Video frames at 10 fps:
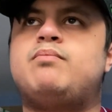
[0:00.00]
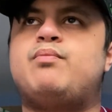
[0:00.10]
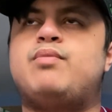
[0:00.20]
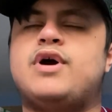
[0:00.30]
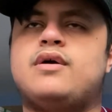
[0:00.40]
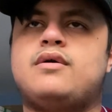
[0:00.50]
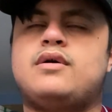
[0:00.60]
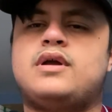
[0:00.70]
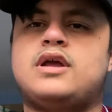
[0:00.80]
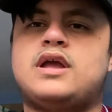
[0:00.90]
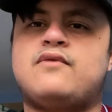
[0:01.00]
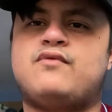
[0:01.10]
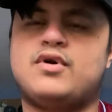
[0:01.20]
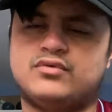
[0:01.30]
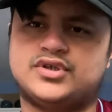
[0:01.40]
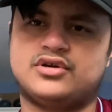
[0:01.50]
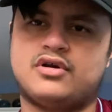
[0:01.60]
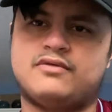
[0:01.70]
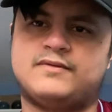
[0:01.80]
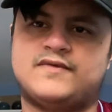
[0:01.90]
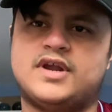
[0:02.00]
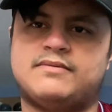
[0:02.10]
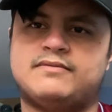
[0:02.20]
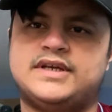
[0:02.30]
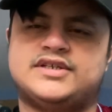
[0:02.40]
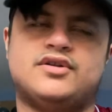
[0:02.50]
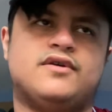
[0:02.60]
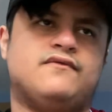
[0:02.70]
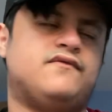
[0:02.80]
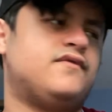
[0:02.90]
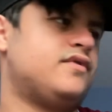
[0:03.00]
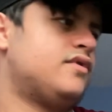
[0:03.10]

But if we're also going with another reason of